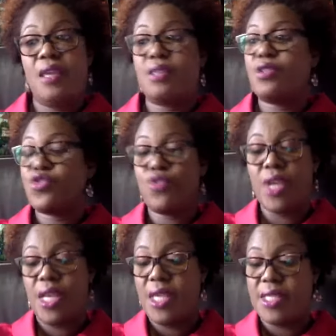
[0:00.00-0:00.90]
So
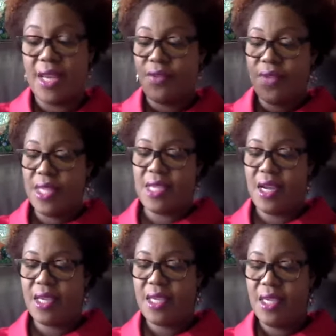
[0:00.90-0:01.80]
trainings and events
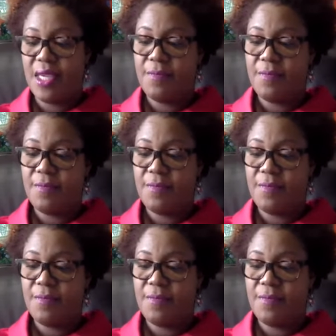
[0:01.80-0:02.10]
are key.